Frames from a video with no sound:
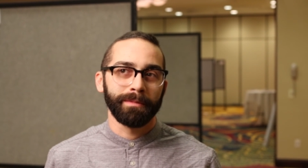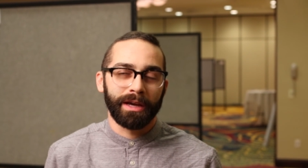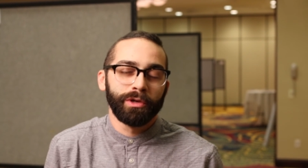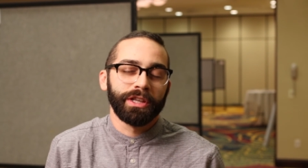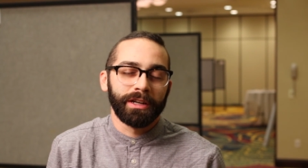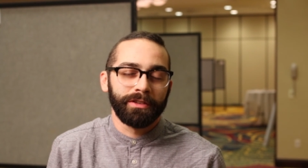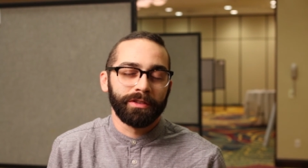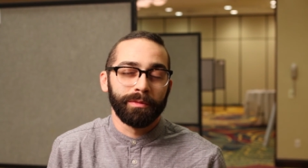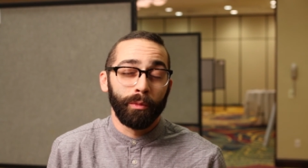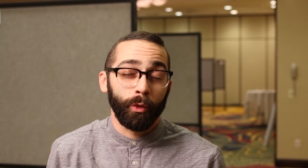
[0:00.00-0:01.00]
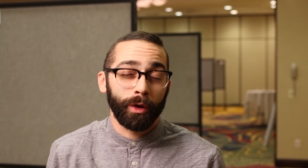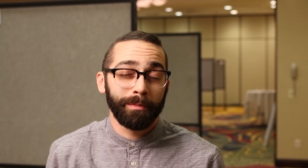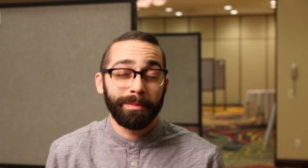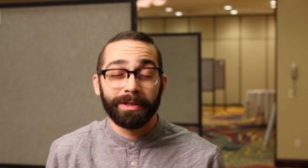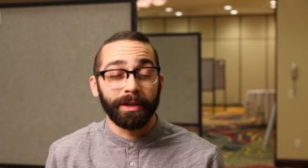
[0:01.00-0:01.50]
I wish that existed more
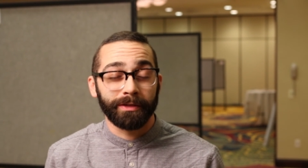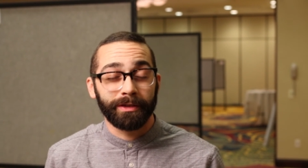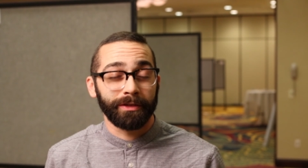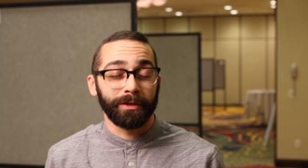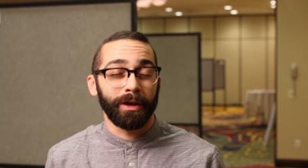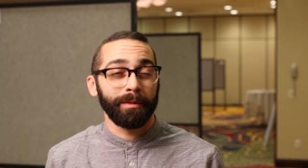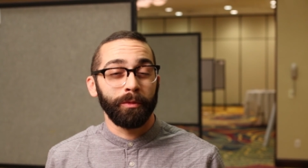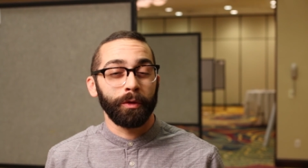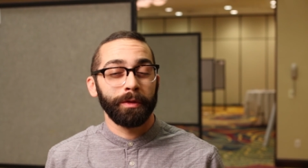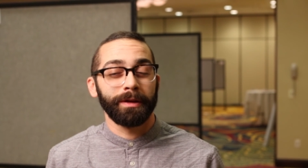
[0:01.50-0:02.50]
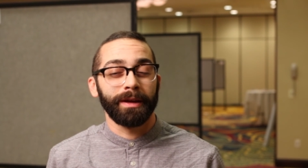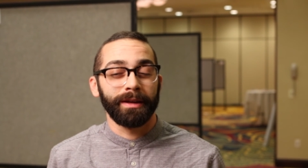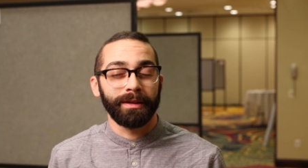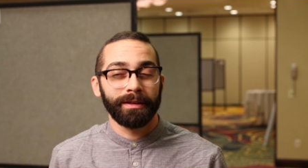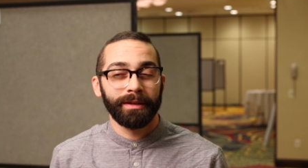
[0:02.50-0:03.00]
maybe it does exist a lot more than
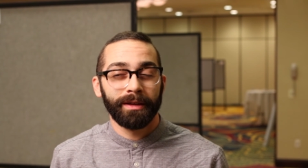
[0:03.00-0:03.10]
I